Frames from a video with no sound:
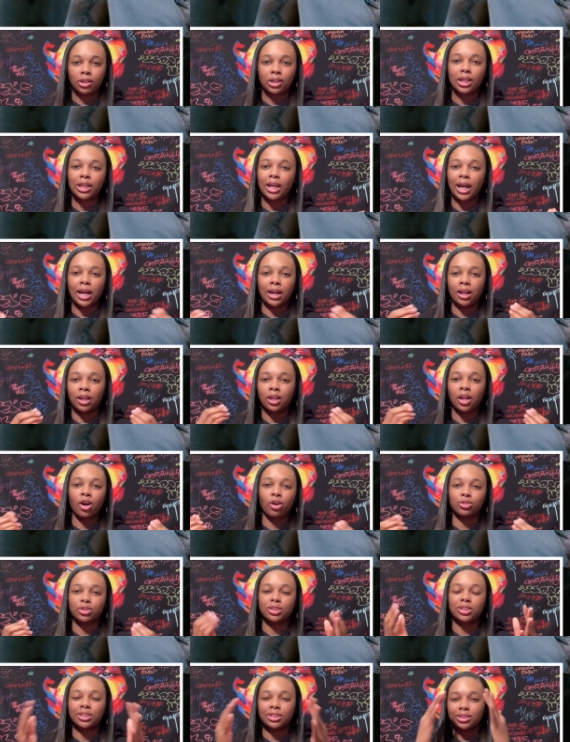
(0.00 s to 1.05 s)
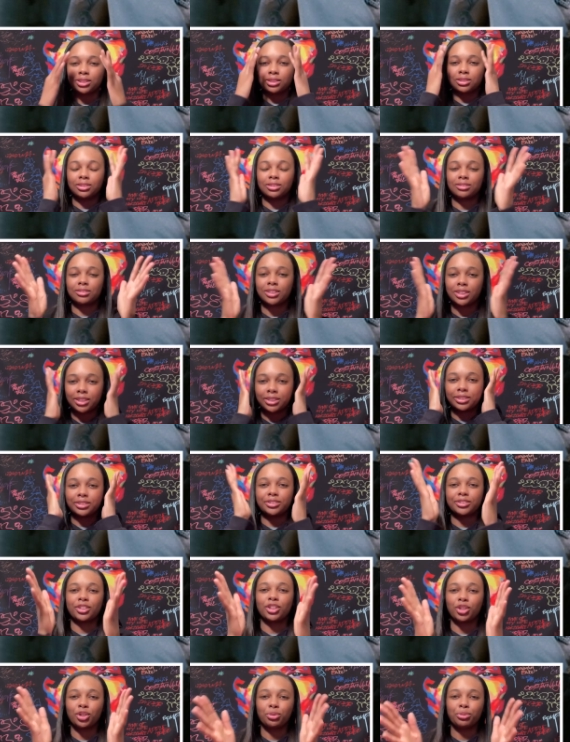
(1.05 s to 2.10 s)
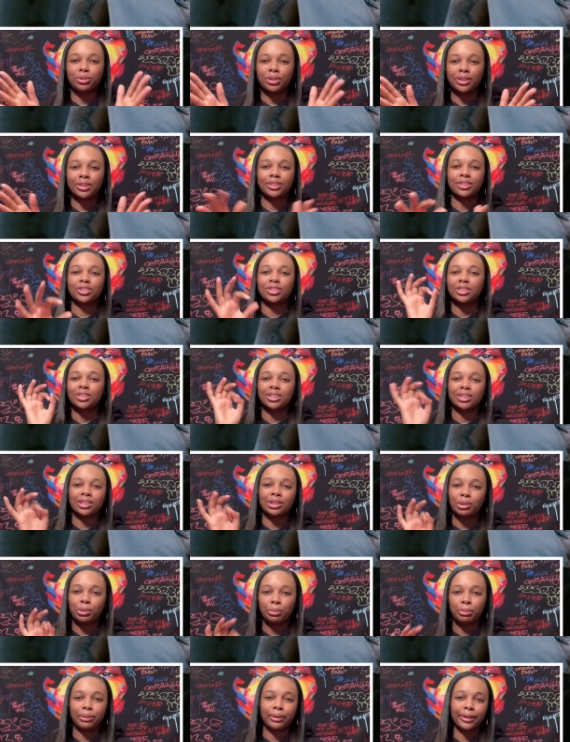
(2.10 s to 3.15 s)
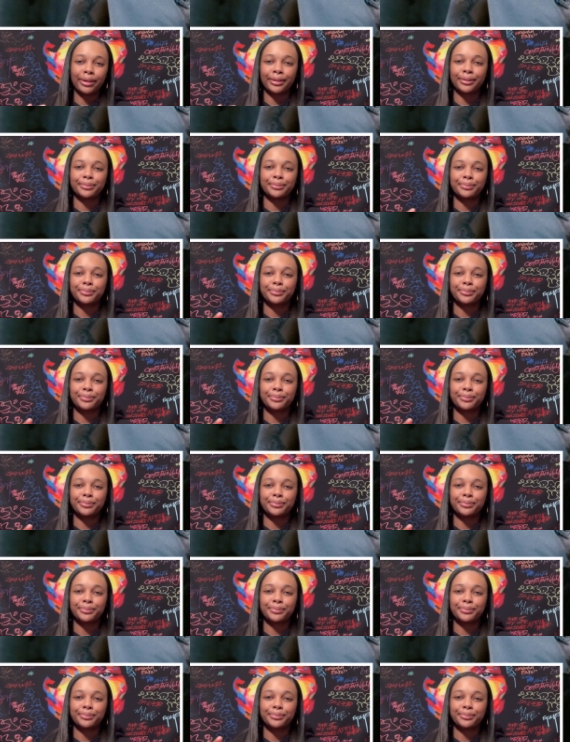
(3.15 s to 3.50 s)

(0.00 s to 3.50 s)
He kind of lost his cuteness just a little bit.